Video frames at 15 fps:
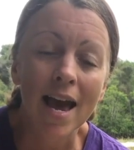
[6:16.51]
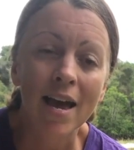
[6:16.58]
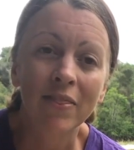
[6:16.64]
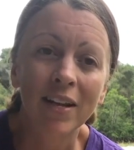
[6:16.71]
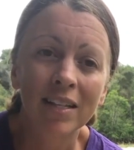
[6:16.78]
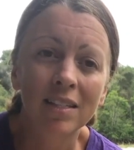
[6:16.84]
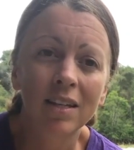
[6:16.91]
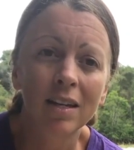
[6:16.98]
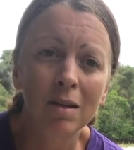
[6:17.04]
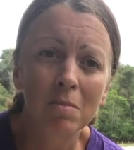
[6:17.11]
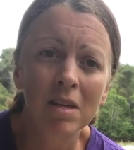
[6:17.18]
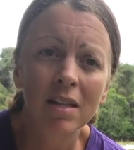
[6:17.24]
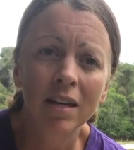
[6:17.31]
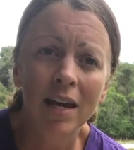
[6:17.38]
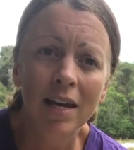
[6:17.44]
And that's going to
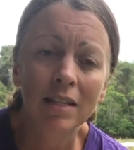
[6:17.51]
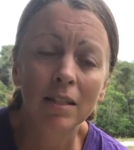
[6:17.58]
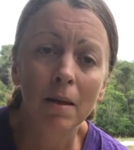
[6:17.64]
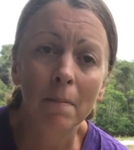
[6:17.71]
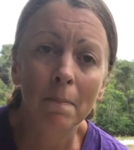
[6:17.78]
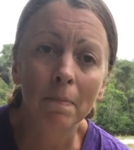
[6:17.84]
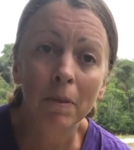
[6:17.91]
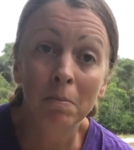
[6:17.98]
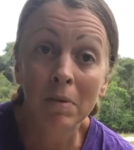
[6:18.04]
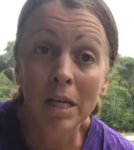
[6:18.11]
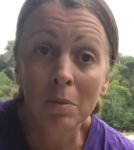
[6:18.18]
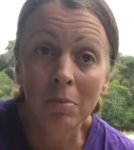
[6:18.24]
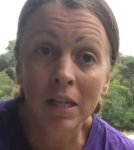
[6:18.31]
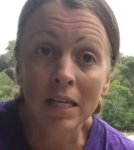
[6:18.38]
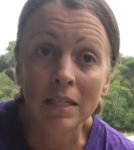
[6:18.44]
be the case
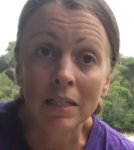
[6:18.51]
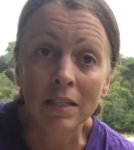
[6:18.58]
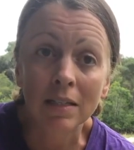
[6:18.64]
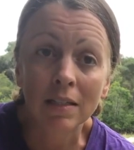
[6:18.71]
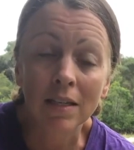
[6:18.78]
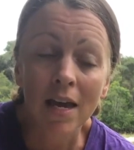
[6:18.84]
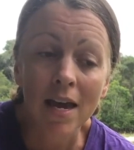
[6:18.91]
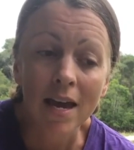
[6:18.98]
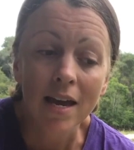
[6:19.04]
many places.